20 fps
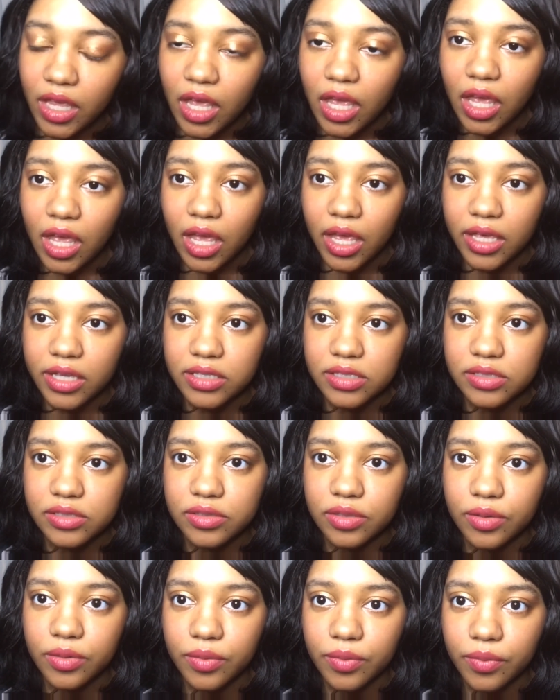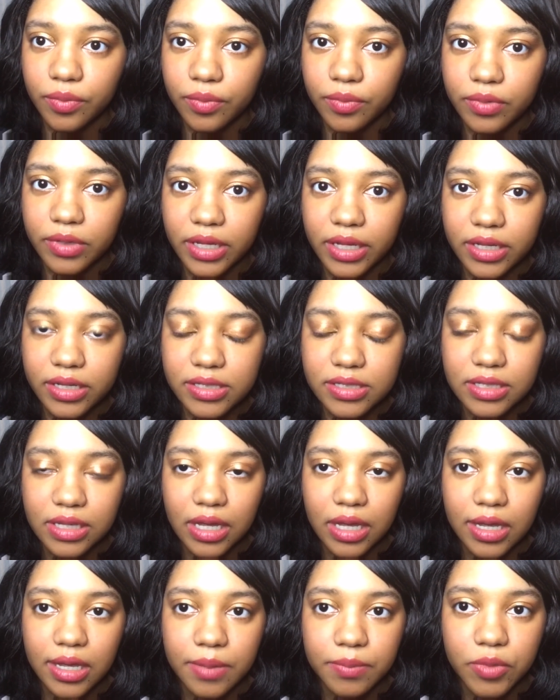And so next I
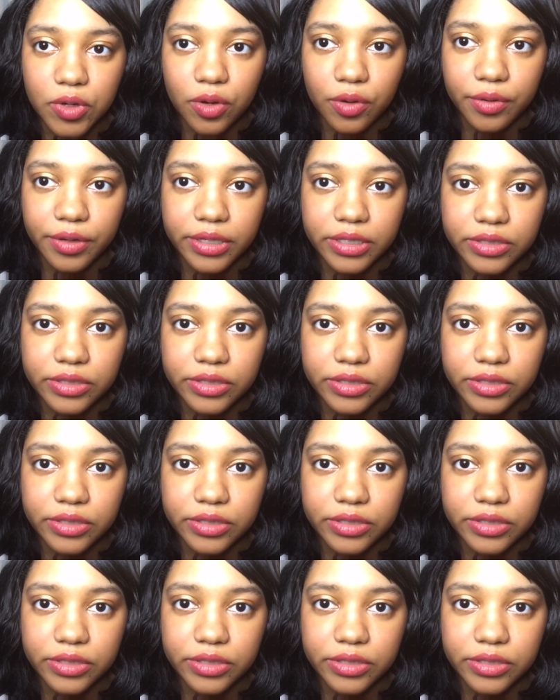am going